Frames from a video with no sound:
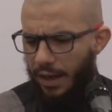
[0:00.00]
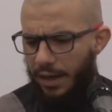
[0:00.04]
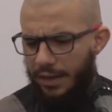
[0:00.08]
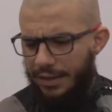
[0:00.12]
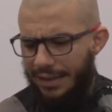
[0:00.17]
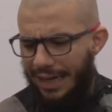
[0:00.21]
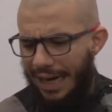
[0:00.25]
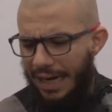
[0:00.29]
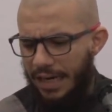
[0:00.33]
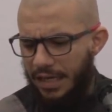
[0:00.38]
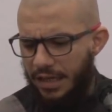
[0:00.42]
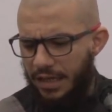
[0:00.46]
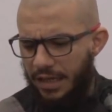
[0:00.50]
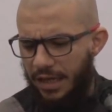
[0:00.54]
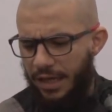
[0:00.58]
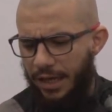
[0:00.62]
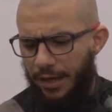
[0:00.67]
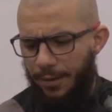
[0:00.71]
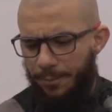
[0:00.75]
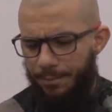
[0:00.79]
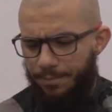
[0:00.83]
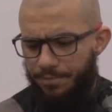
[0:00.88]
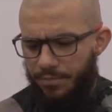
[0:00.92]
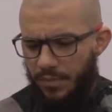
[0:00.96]

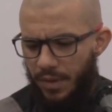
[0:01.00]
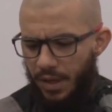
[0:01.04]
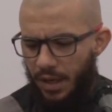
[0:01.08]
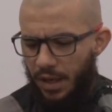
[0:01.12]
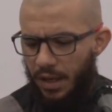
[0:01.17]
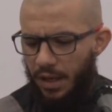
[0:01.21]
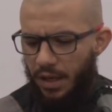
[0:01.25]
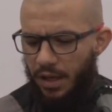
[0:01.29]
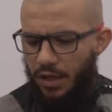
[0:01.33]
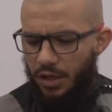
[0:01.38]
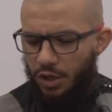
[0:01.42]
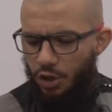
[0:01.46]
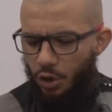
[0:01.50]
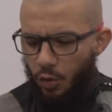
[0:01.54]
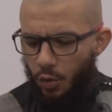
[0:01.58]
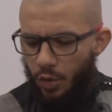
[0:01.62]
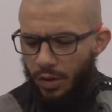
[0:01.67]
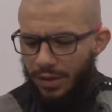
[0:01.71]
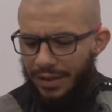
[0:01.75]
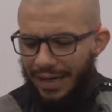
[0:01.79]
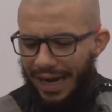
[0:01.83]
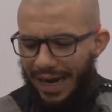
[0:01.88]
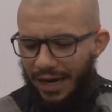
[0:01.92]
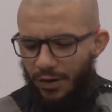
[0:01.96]
Ninthly, you
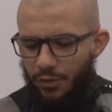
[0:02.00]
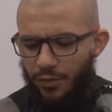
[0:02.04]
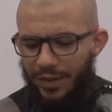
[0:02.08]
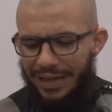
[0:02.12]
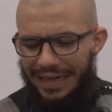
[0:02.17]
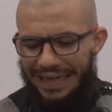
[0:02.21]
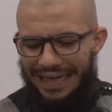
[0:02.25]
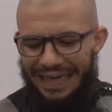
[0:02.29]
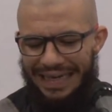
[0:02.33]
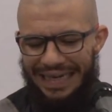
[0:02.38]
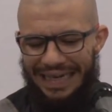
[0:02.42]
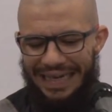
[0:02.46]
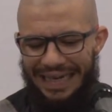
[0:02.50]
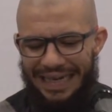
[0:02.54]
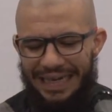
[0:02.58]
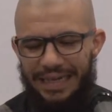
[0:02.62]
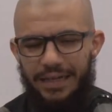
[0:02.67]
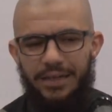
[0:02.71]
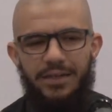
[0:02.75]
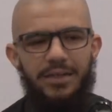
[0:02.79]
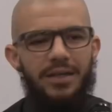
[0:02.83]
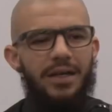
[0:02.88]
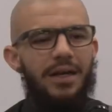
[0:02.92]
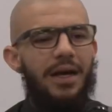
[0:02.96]
will not really
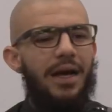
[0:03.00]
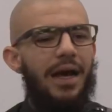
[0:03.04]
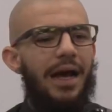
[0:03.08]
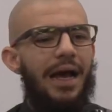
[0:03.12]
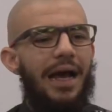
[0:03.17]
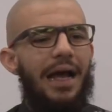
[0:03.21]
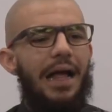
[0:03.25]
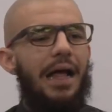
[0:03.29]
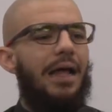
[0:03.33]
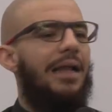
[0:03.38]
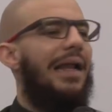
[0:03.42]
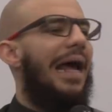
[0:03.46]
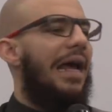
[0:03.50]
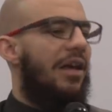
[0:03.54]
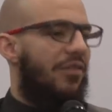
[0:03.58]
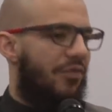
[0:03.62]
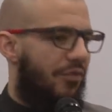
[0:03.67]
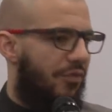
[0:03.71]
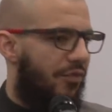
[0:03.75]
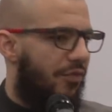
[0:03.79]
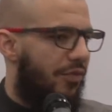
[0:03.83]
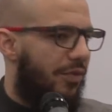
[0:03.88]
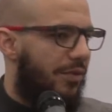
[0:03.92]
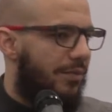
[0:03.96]
lead a
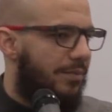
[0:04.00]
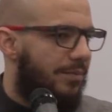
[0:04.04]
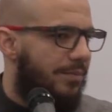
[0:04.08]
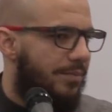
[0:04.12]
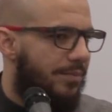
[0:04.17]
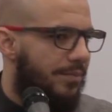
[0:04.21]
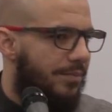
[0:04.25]
life.